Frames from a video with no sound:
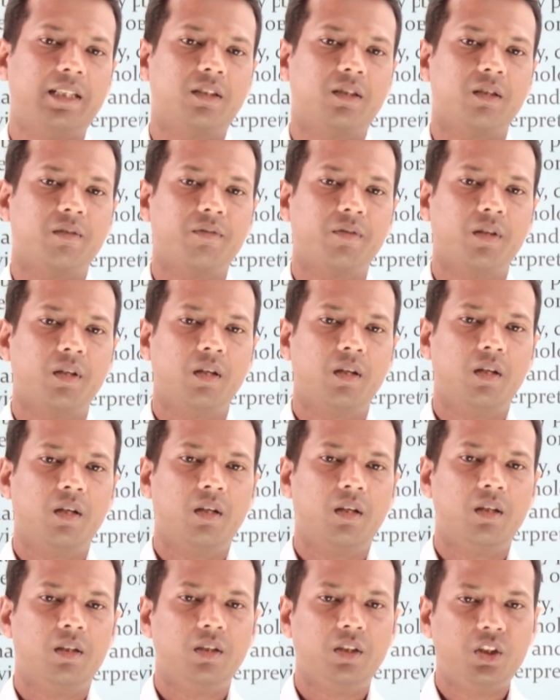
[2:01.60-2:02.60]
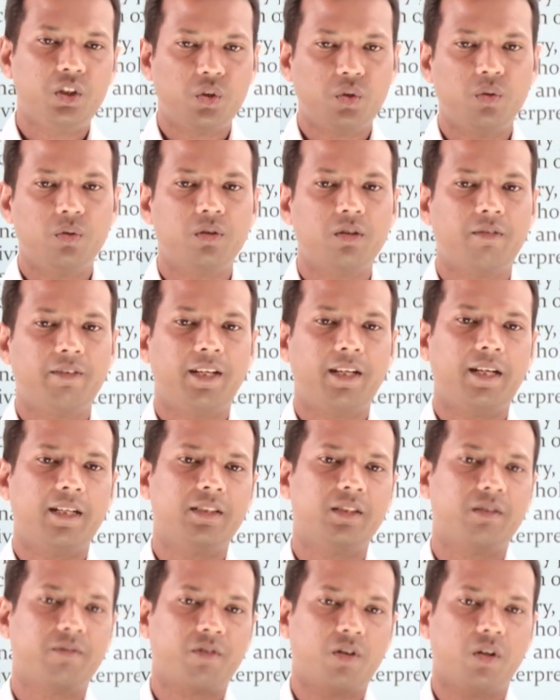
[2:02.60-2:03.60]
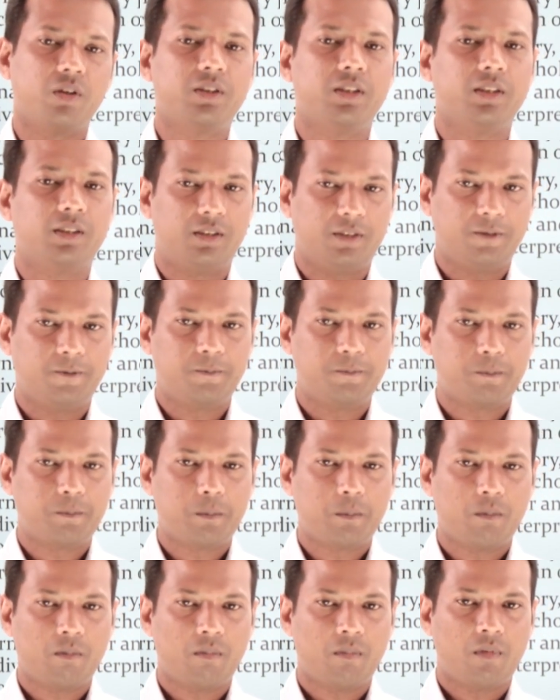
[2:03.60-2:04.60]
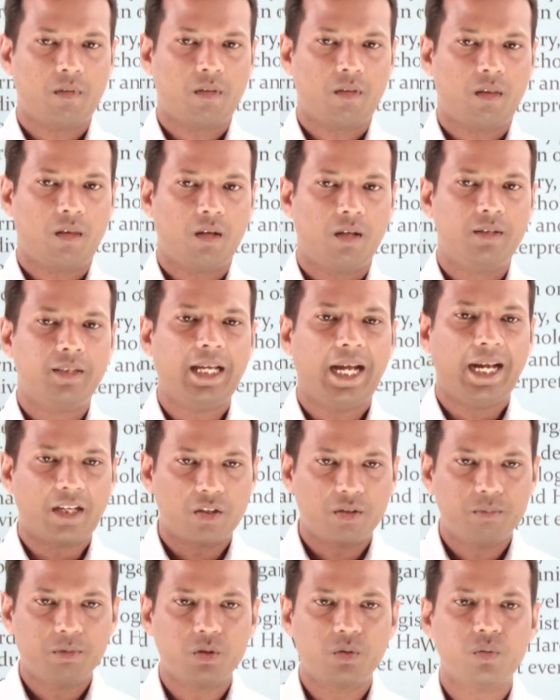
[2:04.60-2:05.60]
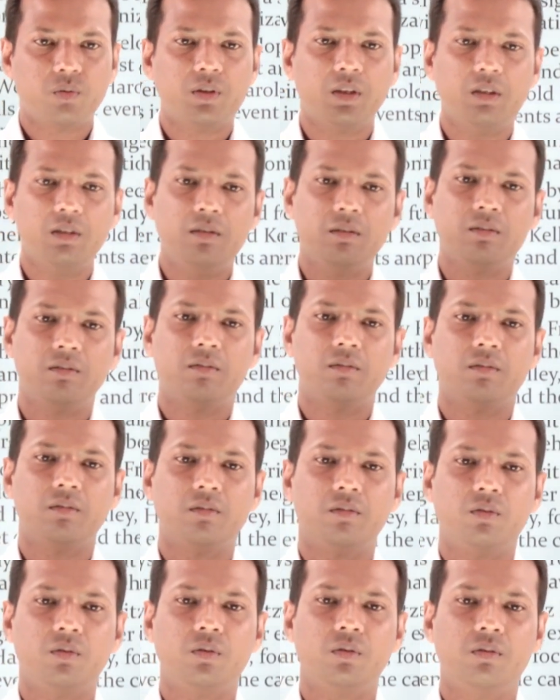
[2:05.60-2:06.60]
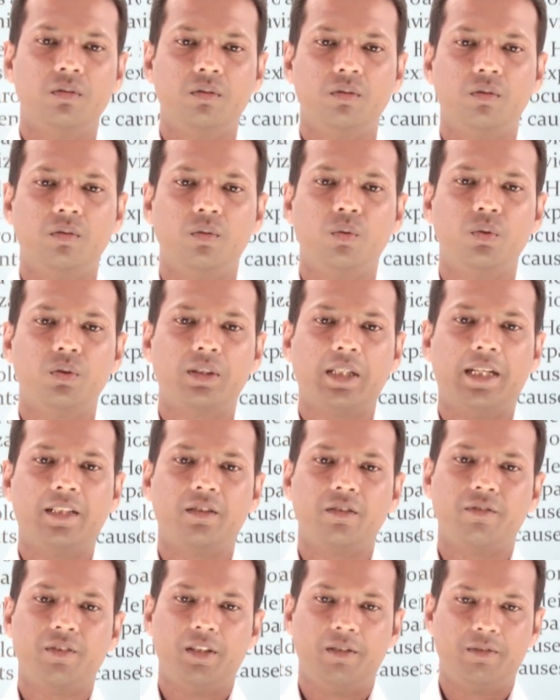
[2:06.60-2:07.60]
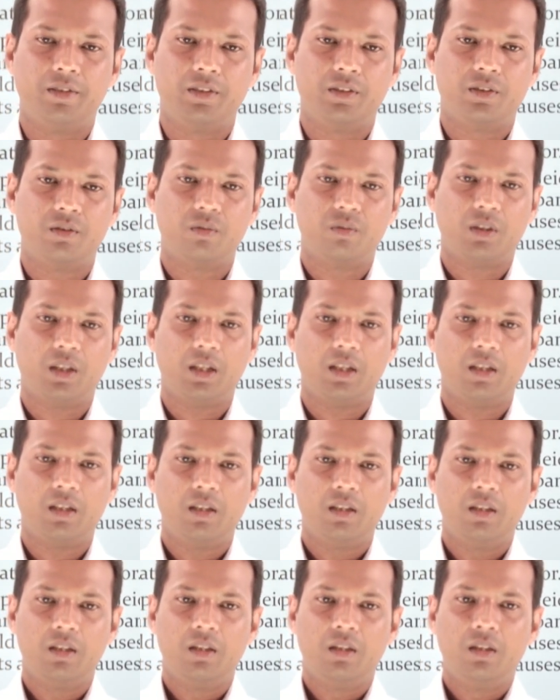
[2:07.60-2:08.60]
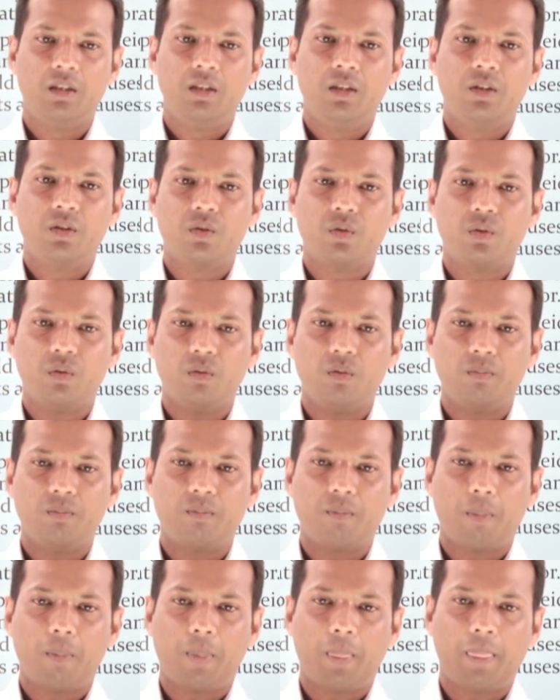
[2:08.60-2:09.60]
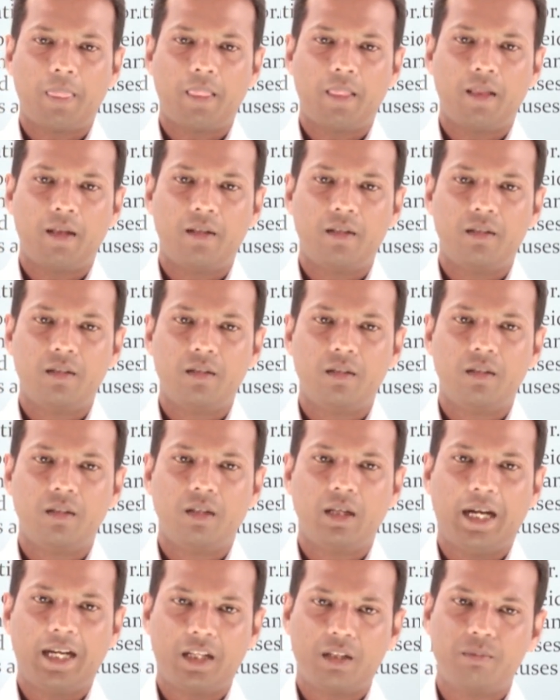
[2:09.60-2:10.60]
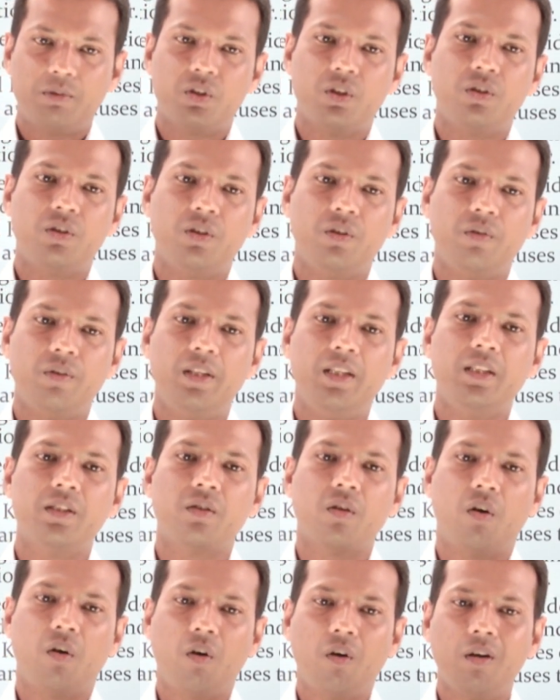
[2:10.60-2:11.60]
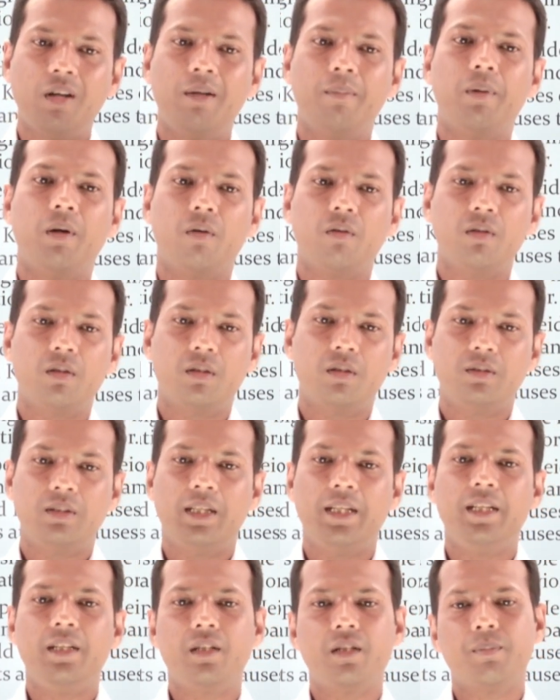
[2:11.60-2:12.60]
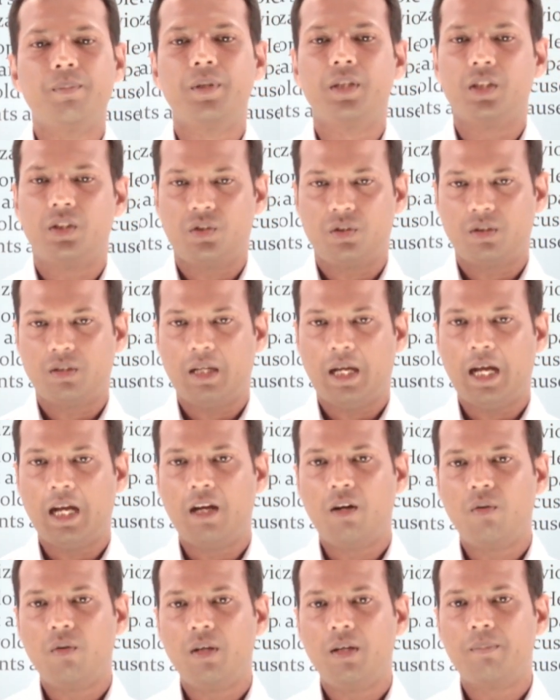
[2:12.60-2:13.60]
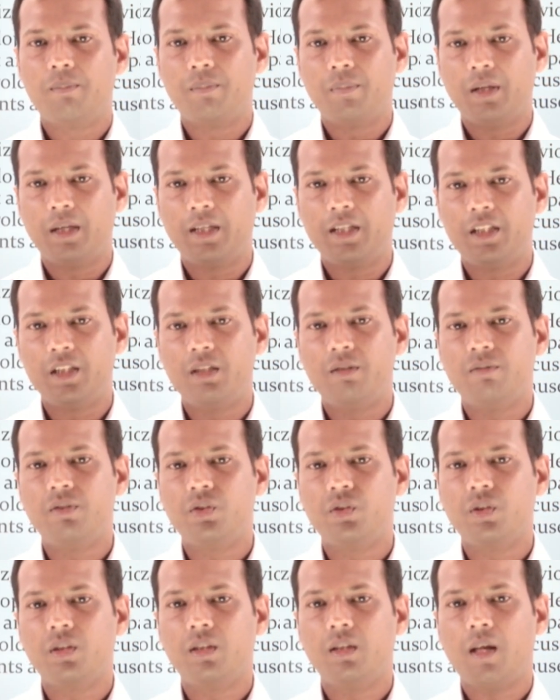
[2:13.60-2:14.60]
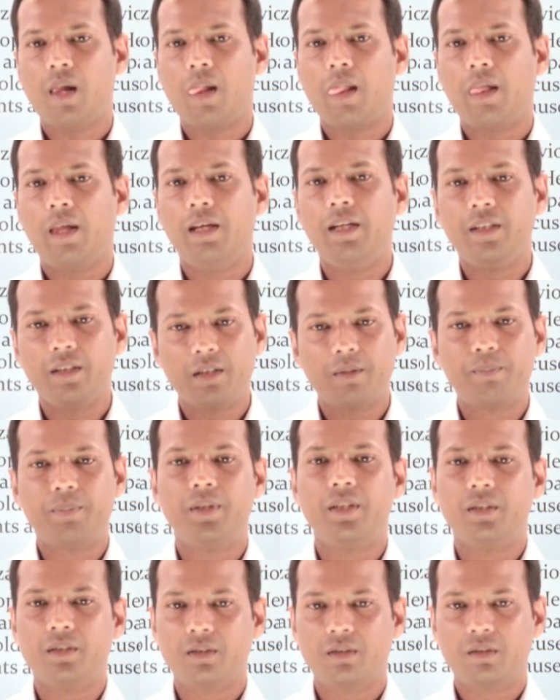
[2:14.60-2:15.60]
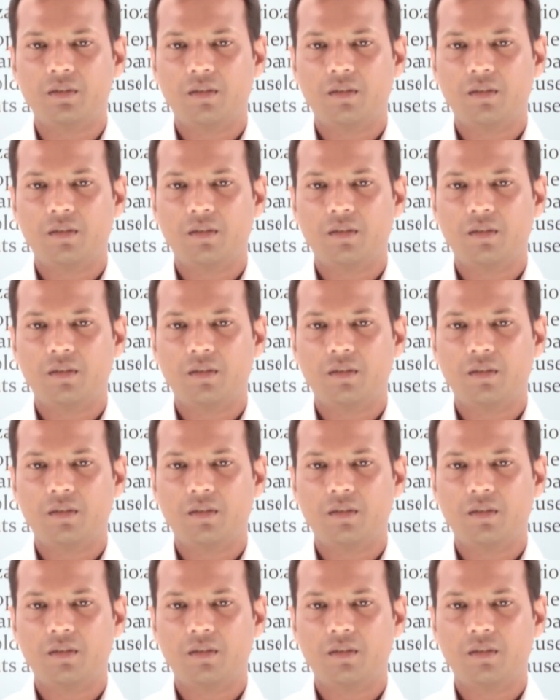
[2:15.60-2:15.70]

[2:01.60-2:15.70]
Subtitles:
of issues or various kinds of causes they attribute to those kinds of events. So attribution theory is all about the interpretation, how an individual interprets